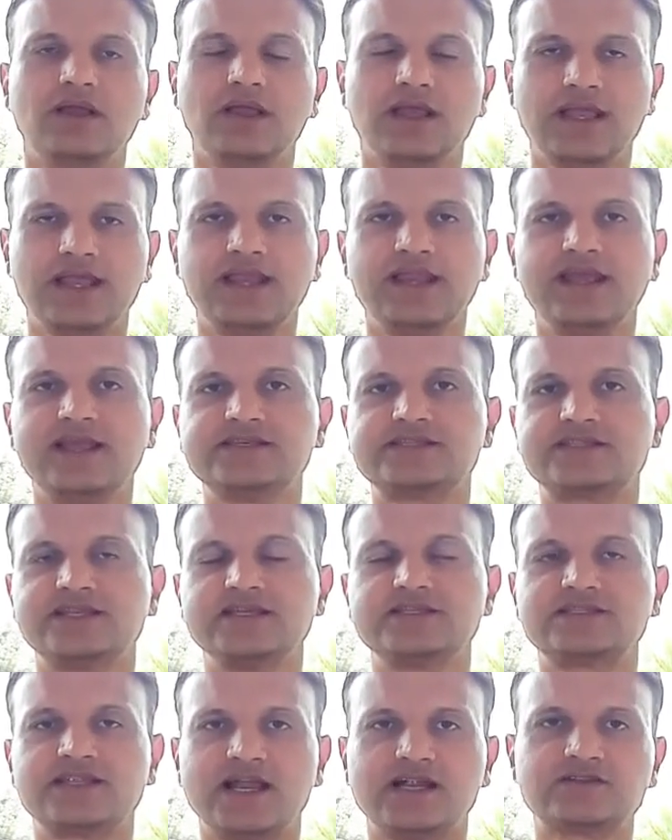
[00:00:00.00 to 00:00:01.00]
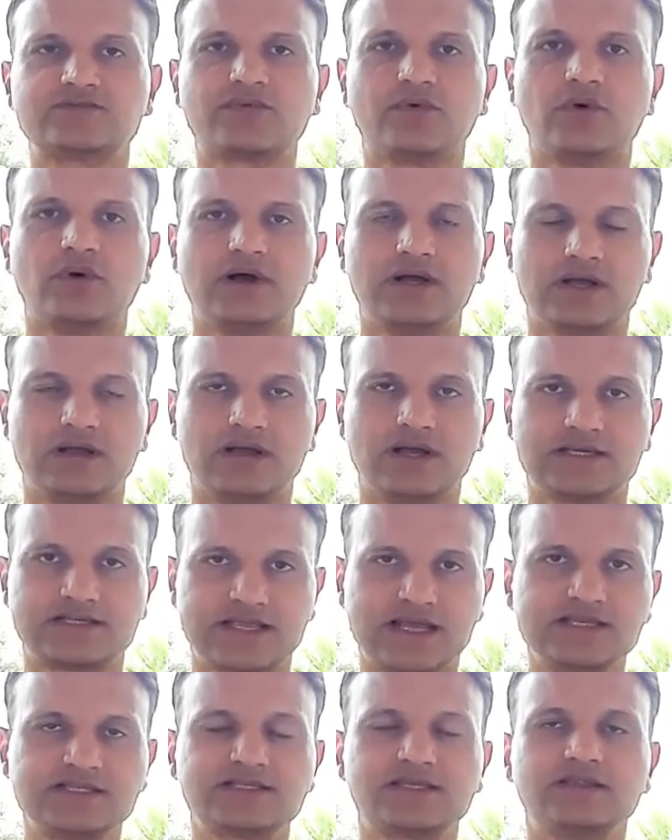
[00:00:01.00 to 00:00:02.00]
ADHD stands for
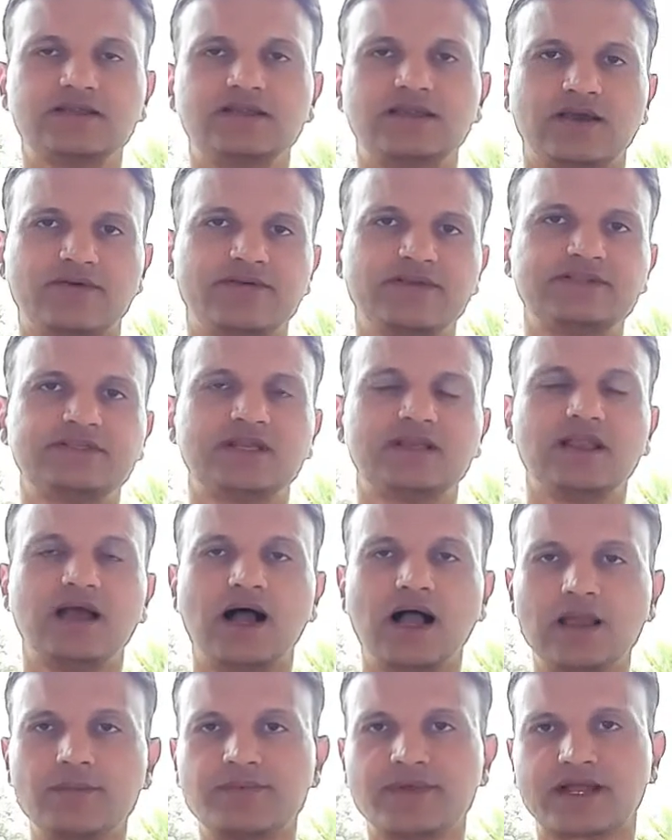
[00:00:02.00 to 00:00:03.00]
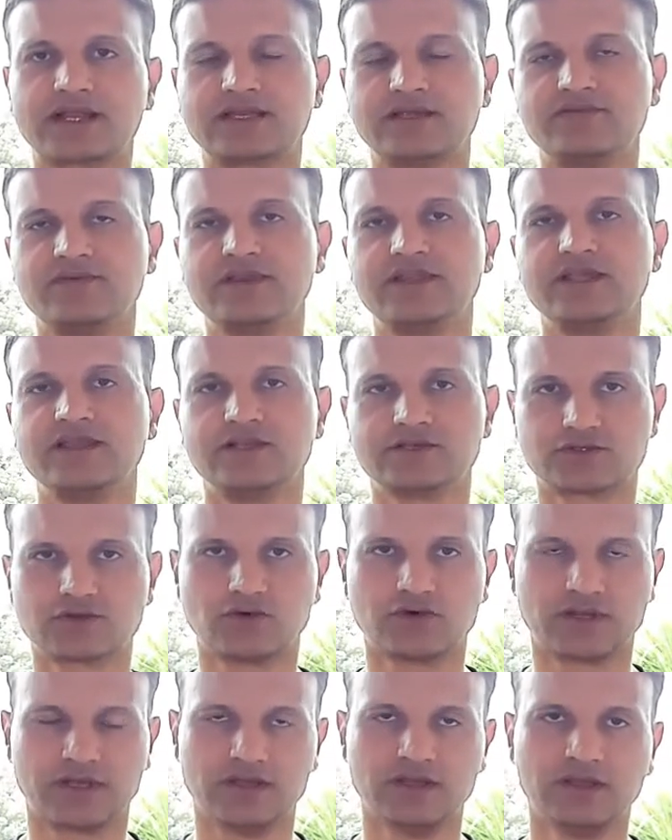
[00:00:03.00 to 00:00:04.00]
Attention Deficit Hyperactivity Disorder.